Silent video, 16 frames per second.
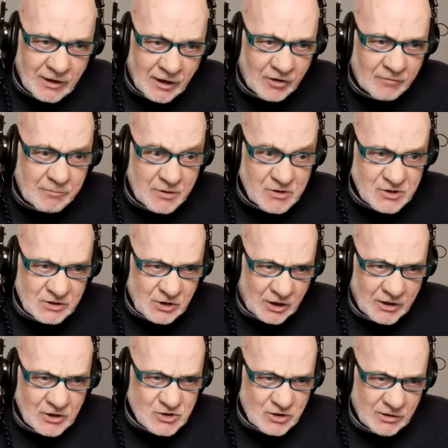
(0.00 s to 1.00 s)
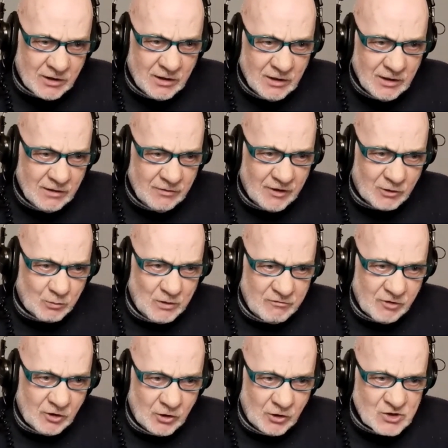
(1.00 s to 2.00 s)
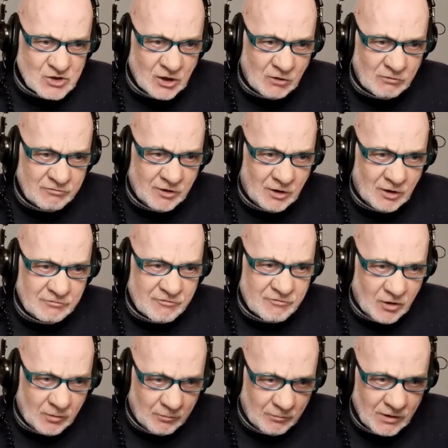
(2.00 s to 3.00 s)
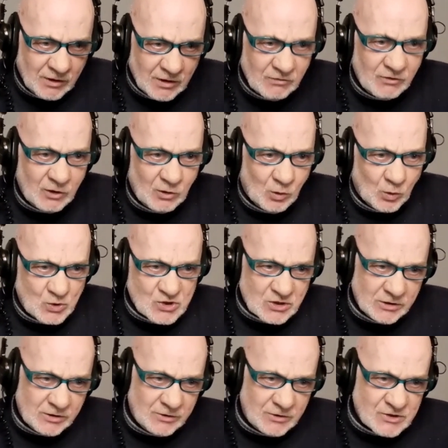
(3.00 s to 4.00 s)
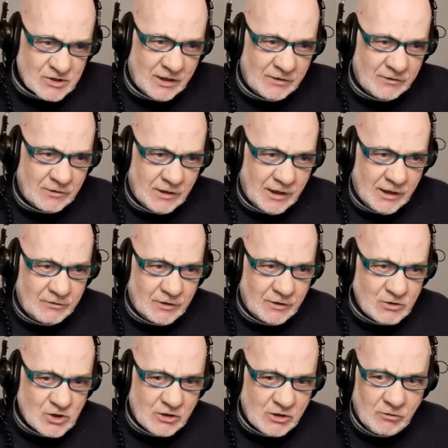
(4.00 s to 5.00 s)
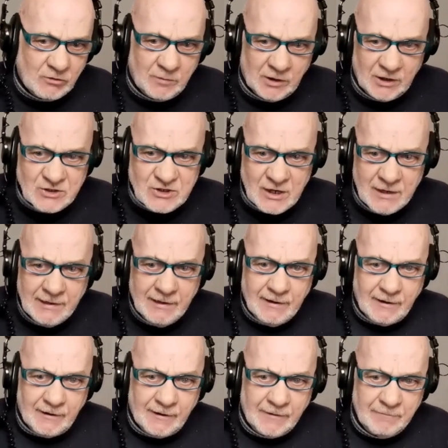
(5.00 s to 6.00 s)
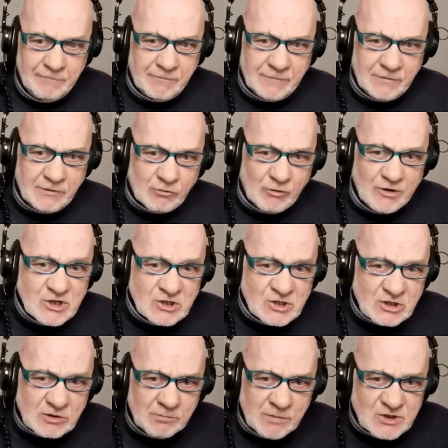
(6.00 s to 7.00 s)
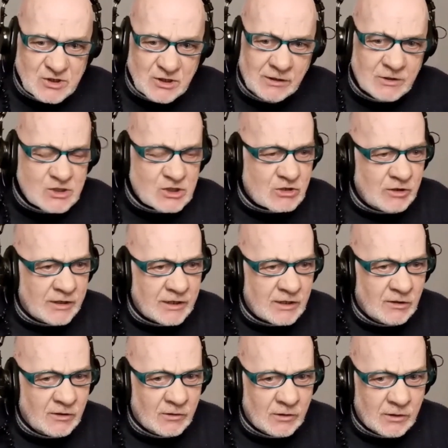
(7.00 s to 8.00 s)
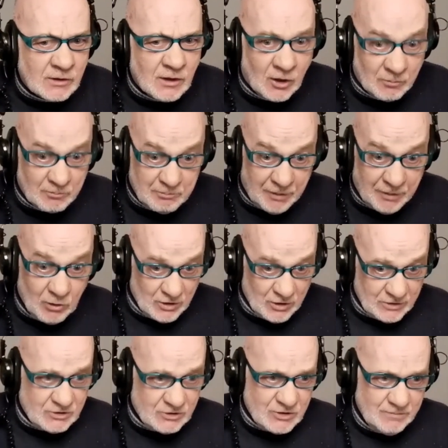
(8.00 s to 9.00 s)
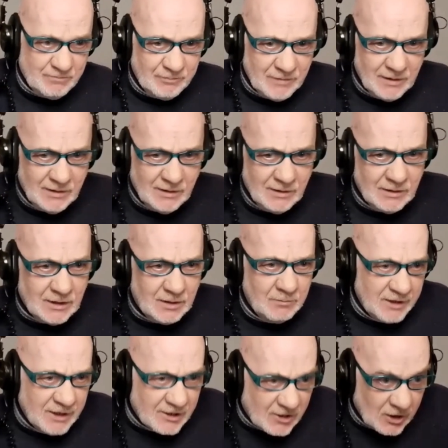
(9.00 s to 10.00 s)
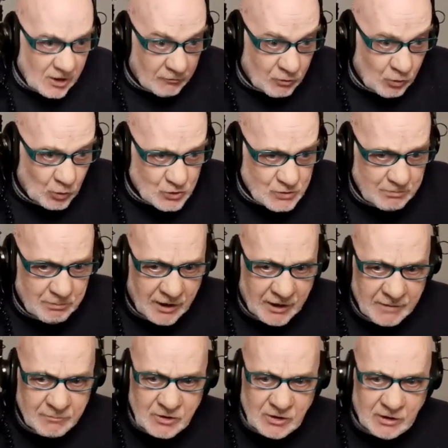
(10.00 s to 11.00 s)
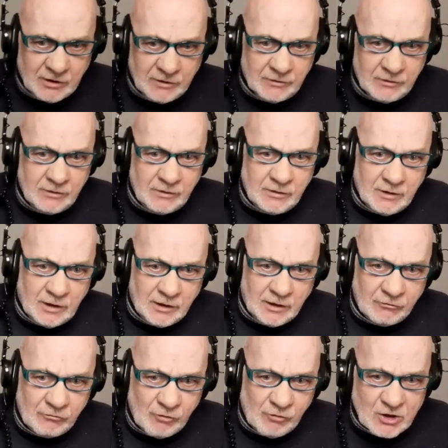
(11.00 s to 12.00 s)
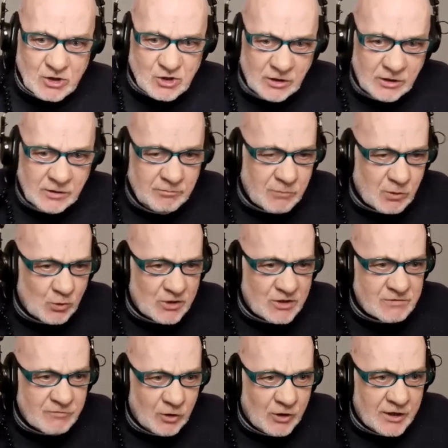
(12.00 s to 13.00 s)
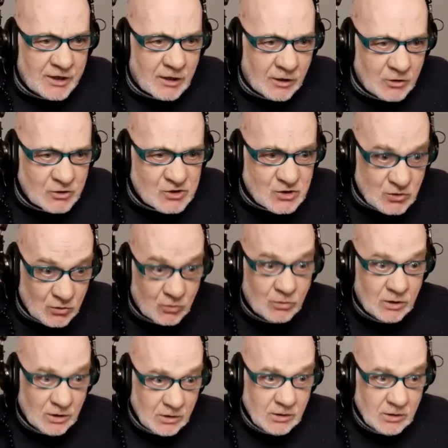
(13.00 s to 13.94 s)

kind of presentation that we've heard so far from the Austins and the General Milleys. The recent missile strike on Poland, immediately, of course, blamed on Russia, brought us very close to